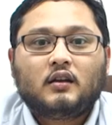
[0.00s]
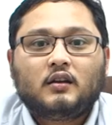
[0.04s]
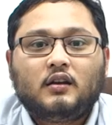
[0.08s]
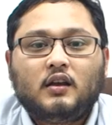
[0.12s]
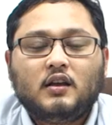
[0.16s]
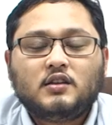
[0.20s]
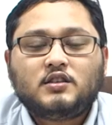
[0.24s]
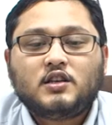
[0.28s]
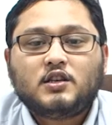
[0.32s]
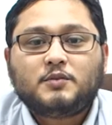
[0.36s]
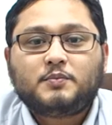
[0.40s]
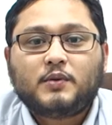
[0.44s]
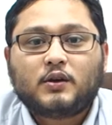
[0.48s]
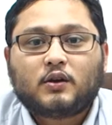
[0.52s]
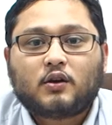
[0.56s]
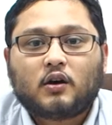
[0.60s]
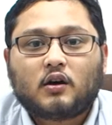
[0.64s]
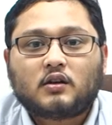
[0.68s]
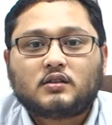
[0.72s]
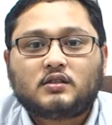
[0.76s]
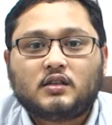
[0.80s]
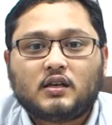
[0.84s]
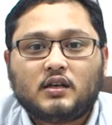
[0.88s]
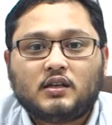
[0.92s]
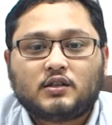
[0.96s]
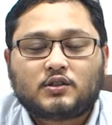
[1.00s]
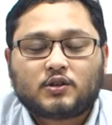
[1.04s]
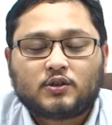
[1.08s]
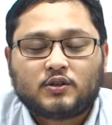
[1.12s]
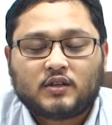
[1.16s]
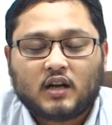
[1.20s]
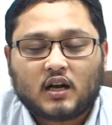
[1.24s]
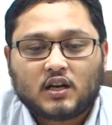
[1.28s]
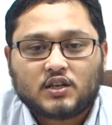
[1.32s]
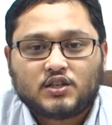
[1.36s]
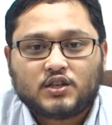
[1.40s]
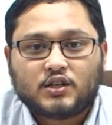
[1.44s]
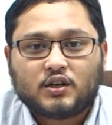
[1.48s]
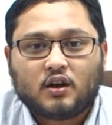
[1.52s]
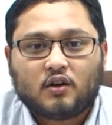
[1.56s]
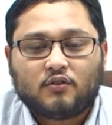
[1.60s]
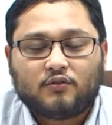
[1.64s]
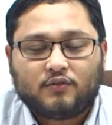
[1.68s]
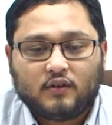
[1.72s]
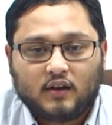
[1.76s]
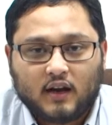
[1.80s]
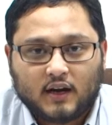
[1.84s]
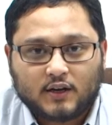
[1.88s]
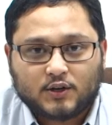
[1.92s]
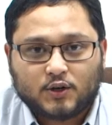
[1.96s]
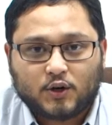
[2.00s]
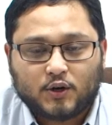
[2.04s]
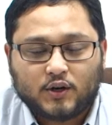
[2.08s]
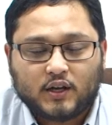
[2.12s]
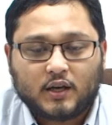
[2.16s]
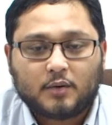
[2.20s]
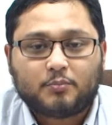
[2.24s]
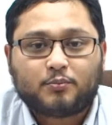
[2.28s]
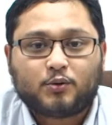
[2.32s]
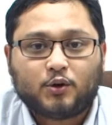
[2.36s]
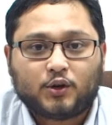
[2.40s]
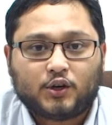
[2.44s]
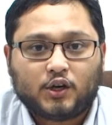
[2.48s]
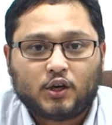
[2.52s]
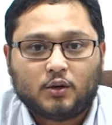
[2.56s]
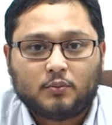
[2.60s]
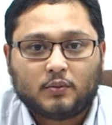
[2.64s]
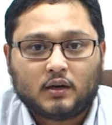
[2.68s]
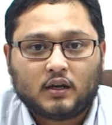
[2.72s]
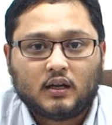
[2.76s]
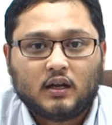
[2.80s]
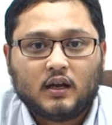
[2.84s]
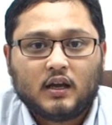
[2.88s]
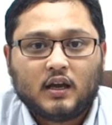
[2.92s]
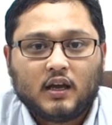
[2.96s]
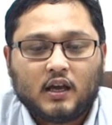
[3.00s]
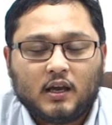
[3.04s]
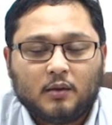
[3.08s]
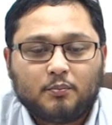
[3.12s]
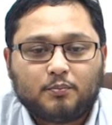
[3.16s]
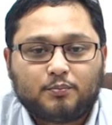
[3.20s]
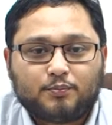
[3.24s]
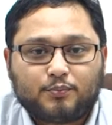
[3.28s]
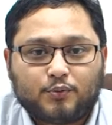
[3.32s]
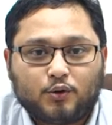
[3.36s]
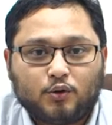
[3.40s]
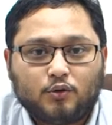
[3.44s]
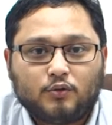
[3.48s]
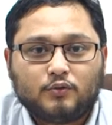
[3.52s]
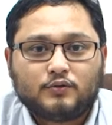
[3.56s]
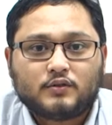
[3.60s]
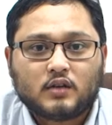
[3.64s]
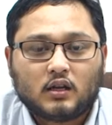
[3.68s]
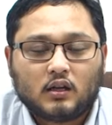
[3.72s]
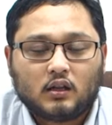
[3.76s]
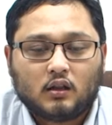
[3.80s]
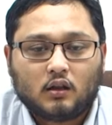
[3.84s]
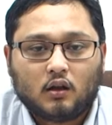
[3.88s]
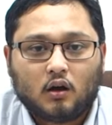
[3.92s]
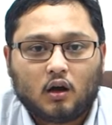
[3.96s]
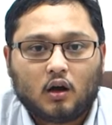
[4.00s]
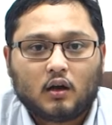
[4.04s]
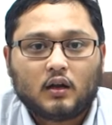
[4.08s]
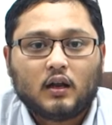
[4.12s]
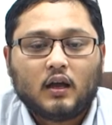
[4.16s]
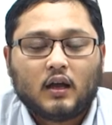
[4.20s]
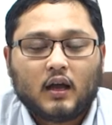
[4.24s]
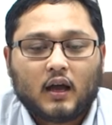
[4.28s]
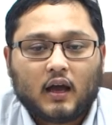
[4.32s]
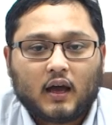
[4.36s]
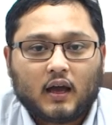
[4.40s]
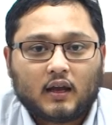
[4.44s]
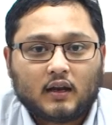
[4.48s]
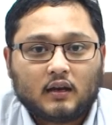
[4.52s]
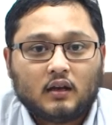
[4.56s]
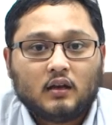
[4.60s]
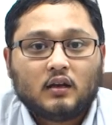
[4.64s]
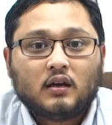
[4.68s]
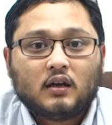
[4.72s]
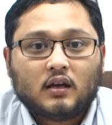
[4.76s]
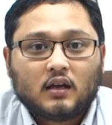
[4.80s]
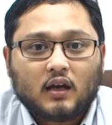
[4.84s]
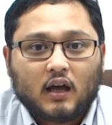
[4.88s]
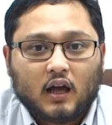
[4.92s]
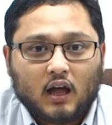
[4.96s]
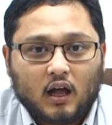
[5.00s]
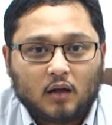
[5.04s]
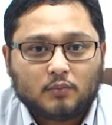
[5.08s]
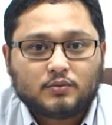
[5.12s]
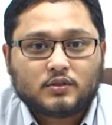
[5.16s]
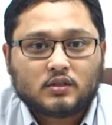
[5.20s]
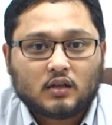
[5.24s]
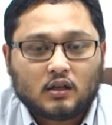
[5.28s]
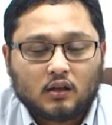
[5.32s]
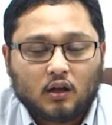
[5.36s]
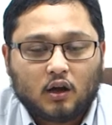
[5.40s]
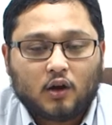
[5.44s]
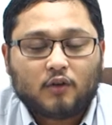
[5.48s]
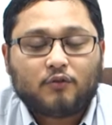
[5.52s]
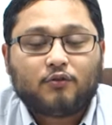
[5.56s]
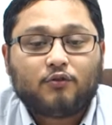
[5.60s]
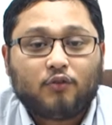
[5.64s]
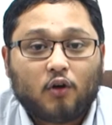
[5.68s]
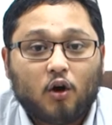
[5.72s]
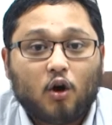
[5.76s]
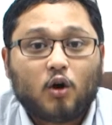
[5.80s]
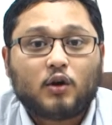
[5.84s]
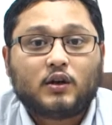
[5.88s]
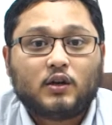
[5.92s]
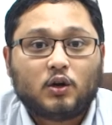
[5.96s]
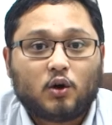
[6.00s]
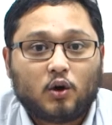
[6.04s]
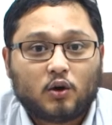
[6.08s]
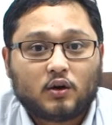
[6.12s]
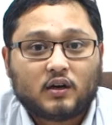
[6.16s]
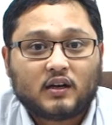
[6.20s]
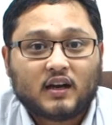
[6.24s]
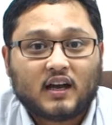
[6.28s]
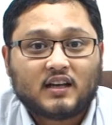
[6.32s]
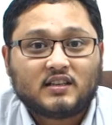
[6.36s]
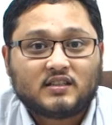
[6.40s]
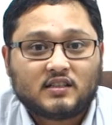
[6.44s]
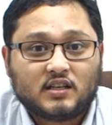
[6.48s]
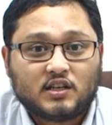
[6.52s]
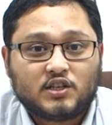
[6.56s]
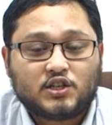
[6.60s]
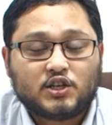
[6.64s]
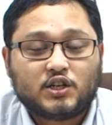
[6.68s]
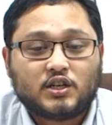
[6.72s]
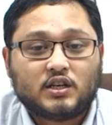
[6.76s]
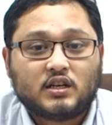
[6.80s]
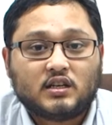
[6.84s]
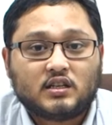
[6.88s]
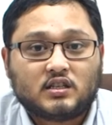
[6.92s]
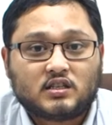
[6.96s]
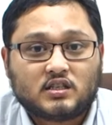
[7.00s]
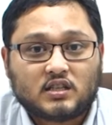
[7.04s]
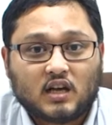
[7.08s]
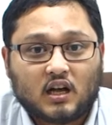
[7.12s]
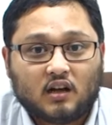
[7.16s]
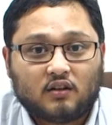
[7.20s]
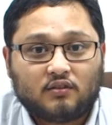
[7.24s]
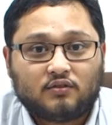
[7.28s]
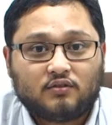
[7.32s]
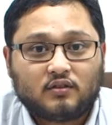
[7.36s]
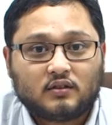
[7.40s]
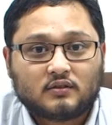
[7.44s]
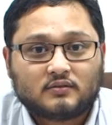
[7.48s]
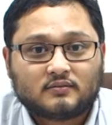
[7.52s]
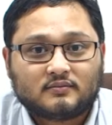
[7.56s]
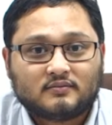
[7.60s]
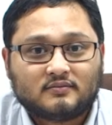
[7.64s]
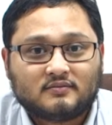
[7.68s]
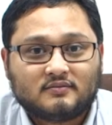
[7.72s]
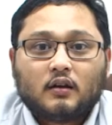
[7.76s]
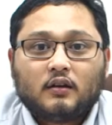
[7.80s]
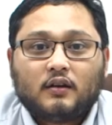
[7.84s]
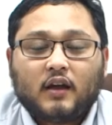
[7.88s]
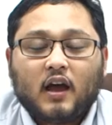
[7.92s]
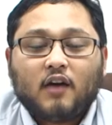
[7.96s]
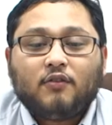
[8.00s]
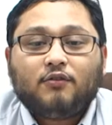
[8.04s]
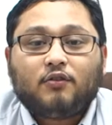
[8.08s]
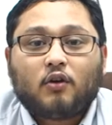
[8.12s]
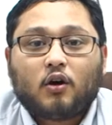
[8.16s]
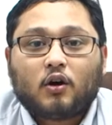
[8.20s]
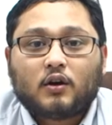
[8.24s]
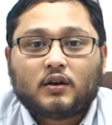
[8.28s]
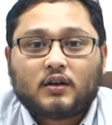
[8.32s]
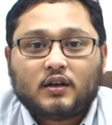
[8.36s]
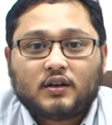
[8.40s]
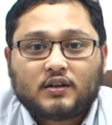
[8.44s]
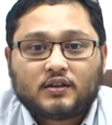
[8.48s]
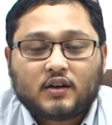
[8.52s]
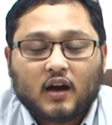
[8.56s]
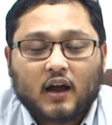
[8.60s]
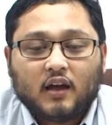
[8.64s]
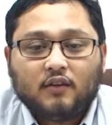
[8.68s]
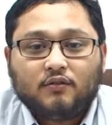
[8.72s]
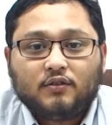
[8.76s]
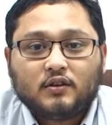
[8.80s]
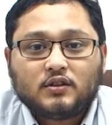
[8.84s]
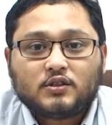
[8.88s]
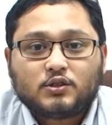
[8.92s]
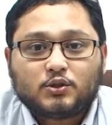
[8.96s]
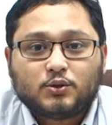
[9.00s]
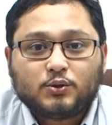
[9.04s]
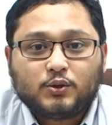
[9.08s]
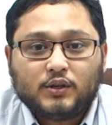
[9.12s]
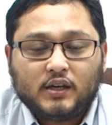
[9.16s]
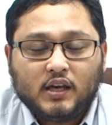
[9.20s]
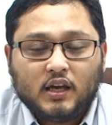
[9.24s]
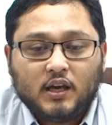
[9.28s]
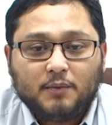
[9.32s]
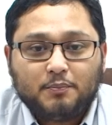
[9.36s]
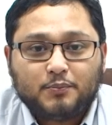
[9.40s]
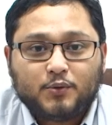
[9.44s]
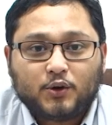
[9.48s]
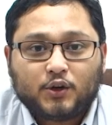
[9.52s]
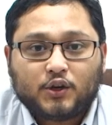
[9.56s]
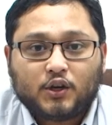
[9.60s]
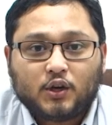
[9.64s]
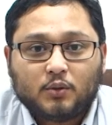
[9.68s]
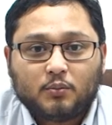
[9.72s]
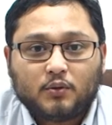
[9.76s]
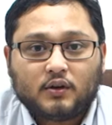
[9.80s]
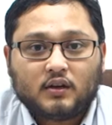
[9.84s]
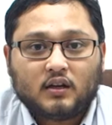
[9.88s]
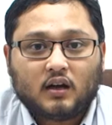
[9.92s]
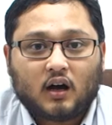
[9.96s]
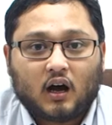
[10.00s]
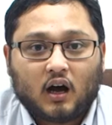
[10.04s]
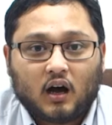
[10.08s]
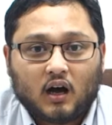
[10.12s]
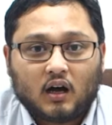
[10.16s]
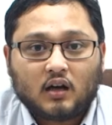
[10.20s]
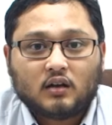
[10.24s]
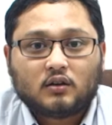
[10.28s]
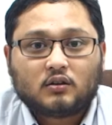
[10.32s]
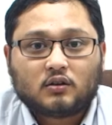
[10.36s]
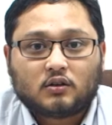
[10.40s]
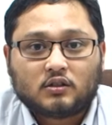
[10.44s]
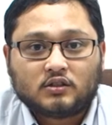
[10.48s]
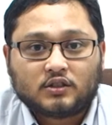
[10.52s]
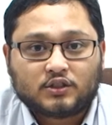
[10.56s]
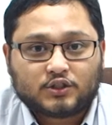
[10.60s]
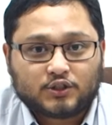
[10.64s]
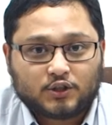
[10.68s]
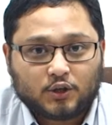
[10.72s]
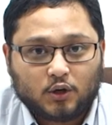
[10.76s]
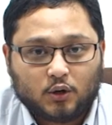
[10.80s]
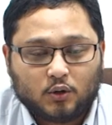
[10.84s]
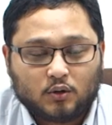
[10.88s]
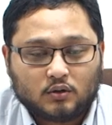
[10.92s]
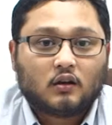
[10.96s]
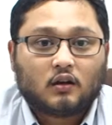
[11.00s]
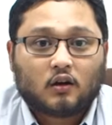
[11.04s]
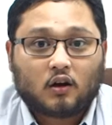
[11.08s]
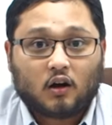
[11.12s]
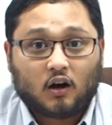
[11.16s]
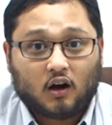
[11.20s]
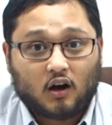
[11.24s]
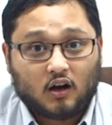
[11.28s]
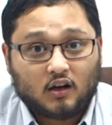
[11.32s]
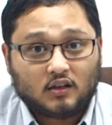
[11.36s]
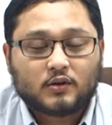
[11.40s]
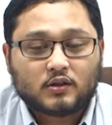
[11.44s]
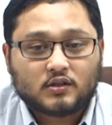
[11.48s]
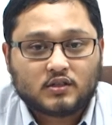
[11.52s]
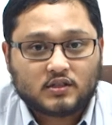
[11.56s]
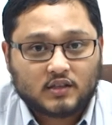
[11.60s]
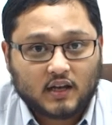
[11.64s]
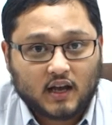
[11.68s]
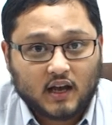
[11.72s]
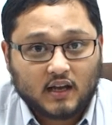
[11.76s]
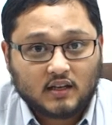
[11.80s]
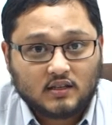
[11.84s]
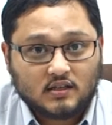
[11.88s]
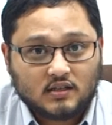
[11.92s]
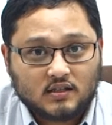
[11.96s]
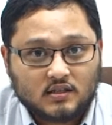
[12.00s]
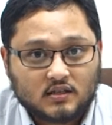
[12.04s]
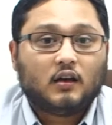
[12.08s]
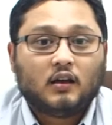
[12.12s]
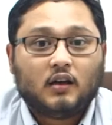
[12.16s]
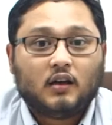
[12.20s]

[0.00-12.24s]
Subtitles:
This is because the introduction of electronic procurement improves a lot and helps a lot for the organization itself. Therefore, the drivers to e-procurement are control, cost, process,